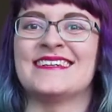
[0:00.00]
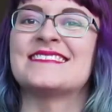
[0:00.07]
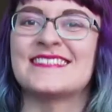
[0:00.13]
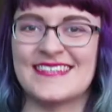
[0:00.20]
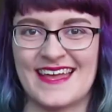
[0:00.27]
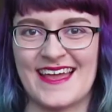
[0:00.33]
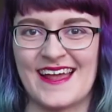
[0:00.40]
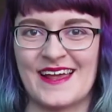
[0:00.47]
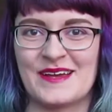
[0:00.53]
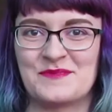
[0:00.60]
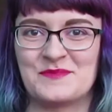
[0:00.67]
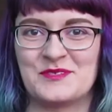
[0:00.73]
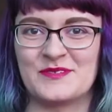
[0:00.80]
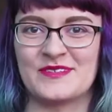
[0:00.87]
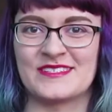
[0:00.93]
Today I
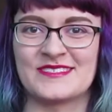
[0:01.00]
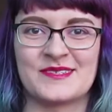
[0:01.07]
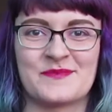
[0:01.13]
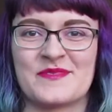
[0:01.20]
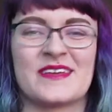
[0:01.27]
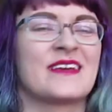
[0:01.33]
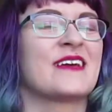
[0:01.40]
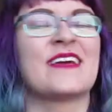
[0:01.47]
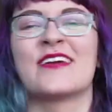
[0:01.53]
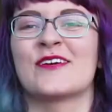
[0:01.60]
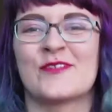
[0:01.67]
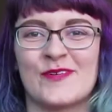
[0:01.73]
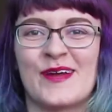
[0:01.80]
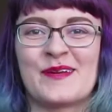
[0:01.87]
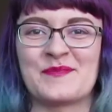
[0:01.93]
am doing something
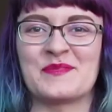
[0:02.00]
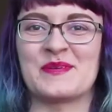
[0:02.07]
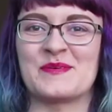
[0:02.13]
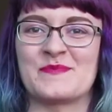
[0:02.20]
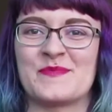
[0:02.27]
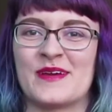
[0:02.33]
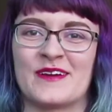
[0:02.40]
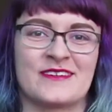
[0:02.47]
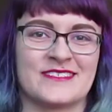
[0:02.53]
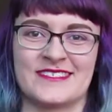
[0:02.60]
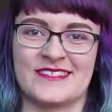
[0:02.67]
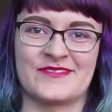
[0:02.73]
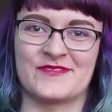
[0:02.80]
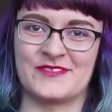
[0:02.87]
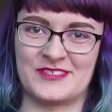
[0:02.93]
incredibly
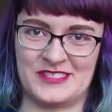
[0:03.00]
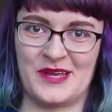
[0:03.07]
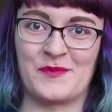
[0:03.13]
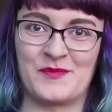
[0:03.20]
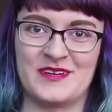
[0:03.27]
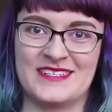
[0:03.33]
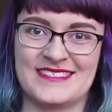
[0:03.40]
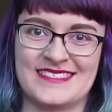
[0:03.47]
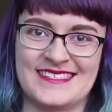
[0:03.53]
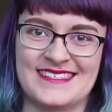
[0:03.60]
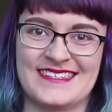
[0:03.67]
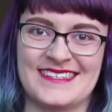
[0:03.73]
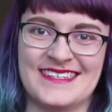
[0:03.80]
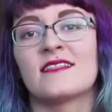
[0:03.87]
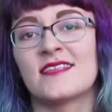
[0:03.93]
embarrassing for some reason.
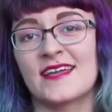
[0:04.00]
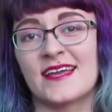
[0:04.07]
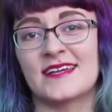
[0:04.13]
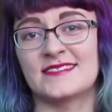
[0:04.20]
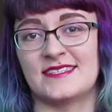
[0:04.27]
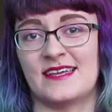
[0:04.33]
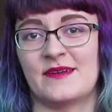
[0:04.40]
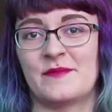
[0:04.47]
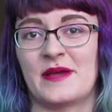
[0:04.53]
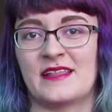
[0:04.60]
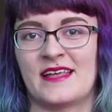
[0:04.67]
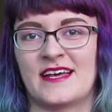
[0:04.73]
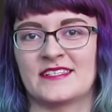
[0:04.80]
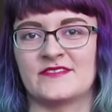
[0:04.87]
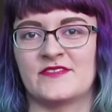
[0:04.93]
Like I said in my
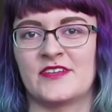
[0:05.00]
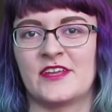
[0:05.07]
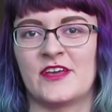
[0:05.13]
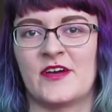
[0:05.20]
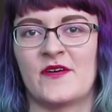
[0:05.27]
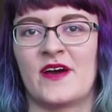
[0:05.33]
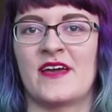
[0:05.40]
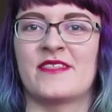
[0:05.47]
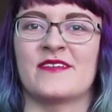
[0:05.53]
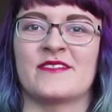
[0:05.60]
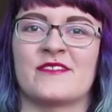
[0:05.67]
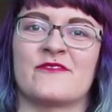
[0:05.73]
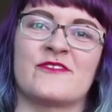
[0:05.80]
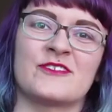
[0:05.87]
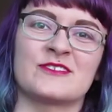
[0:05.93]
last video, I think
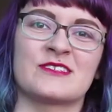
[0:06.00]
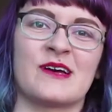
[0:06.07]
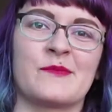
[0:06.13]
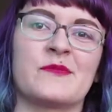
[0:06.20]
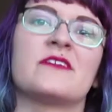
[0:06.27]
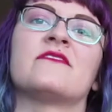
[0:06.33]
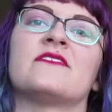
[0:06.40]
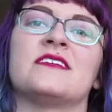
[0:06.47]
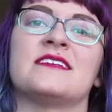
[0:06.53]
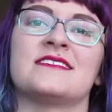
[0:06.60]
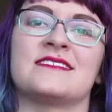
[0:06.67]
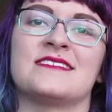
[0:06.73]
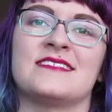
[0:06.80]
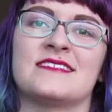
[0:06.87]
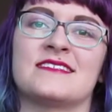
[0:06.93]
the first couple of
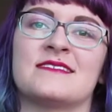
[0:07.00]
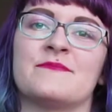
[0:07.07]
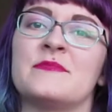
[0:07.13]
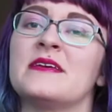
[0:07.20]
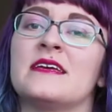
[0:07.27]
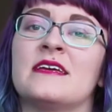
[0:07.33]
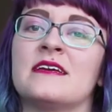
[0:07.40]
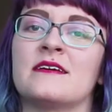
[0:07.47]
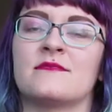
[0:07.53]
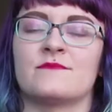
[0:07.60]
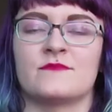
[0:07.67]
these need to be